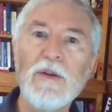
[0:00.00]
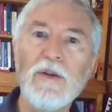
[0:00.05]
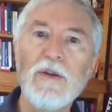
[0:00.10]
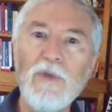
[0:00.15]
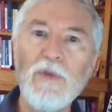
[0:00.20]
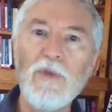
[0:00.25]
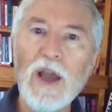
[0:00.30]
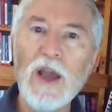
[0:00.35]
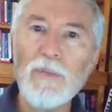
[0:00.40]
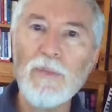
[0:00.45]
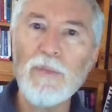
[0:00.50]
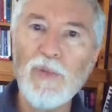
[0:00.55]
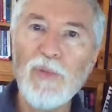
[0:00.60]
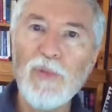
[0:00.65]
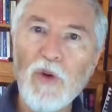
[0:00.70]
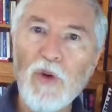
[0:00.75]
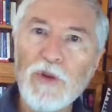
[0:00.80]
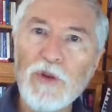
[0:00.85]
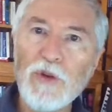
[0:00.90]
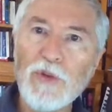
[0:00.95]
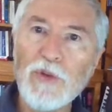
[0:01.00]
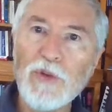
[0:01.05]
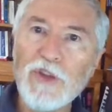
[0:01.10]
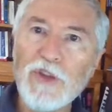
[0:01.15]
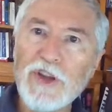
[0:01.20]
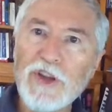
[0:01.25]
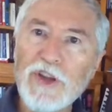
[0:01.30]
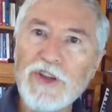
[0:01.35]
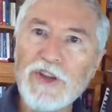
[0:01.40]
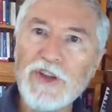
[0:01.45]
We are born with
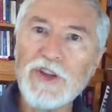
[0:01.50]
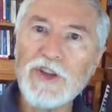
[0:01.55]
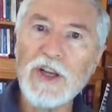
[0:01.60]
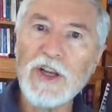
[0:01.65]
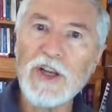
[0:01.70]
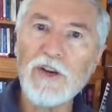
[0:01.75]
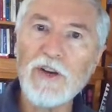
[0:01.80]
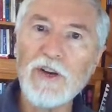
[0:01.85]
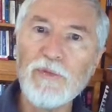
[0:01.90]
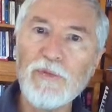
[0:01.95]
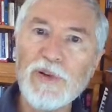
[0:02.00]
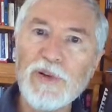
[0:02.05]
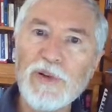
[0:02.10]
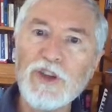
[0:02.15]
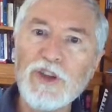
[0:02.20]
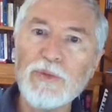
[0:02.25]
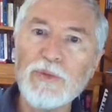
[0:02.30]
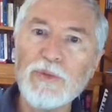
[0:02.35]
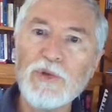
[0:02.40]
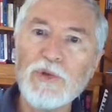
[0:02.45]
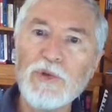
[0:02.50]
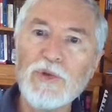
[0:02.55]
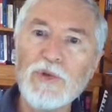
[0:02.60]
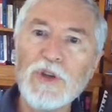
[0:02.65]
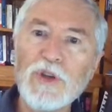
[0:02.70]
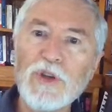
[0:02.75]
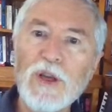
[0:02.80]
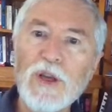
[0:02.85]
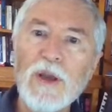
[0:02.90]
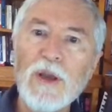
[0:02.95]
these set of
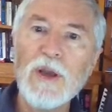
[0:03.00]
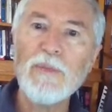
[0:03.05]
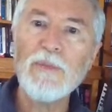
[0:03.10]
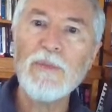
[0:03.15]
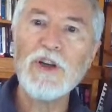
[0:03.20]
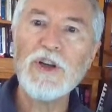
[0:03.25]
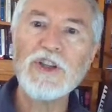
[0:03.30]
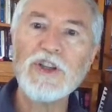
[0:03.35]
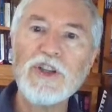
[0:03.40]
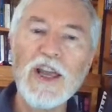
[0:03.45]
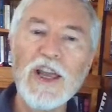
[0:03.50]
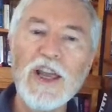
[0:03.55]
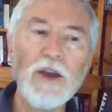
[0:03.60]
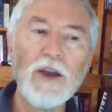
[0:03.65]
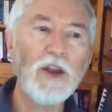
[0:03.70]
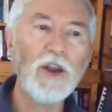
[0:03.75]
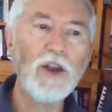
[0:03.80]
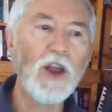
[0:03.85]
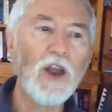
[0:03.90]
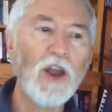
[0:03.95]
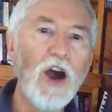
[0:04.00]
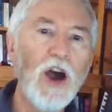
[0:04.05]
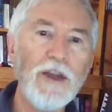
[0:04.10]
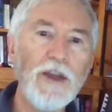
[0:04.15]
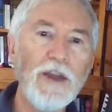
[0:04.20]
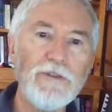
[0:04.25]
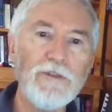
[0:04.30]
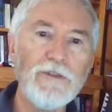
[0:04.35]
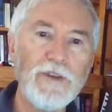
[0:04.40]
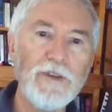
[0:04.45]
principles, but it's how
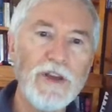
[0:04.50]
life